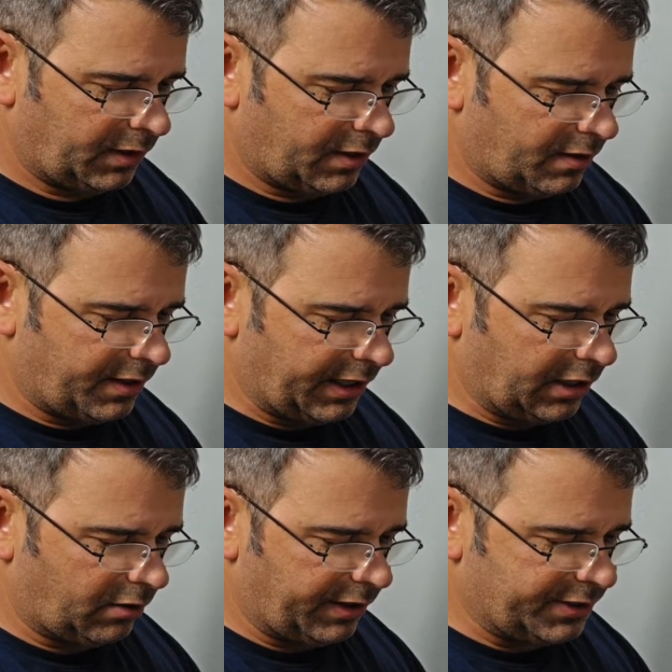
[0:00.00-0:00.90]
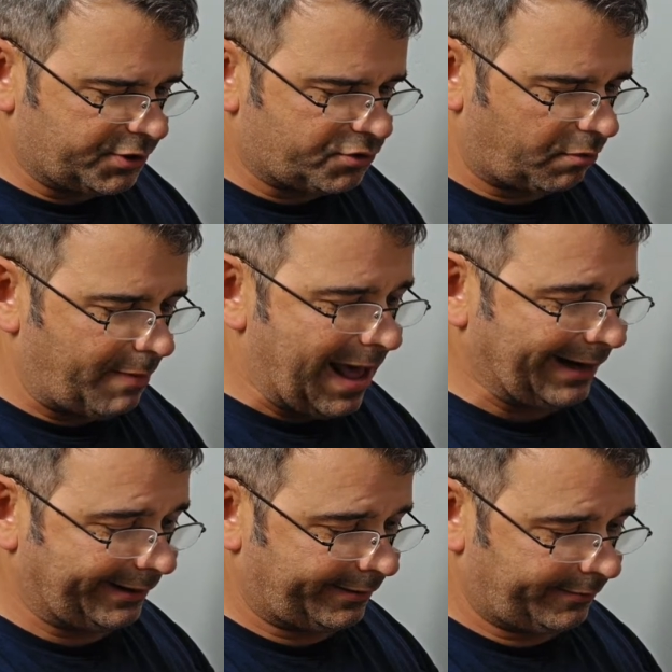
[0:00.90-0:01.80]
There, it's
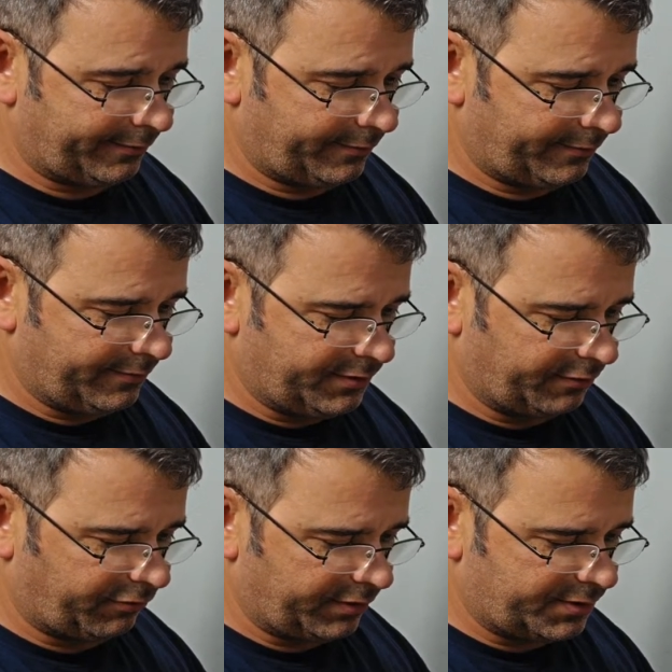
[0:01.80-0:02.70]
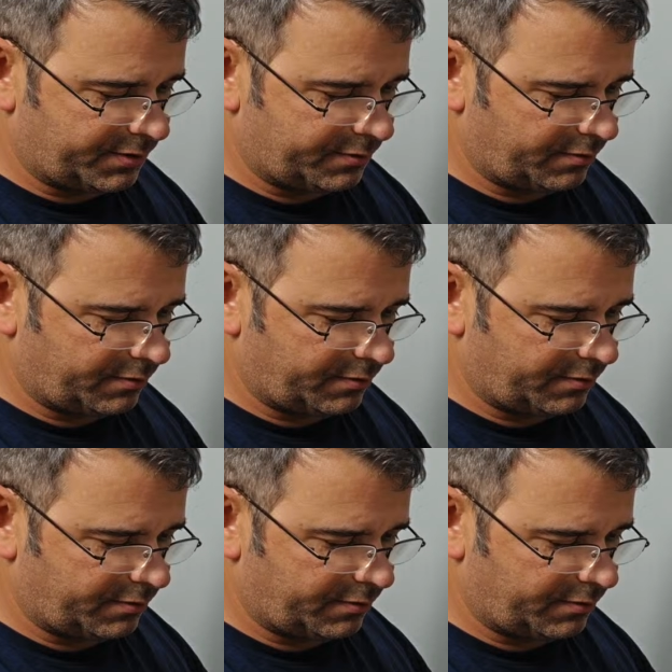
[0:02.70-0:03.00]
dramatic difference.